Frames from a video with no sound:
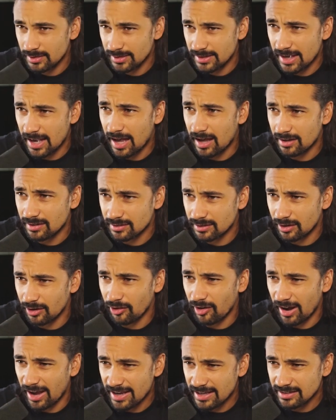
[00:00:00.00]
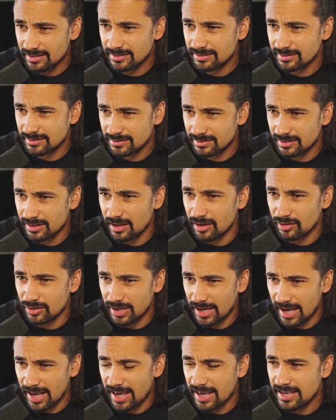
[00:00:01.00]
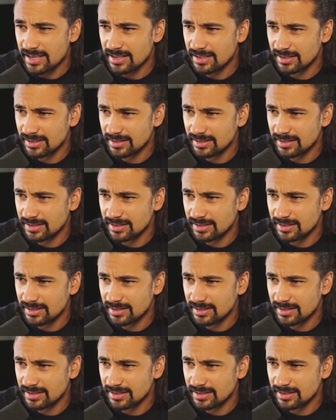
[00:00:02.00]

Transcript: Yeah. All right. Okay.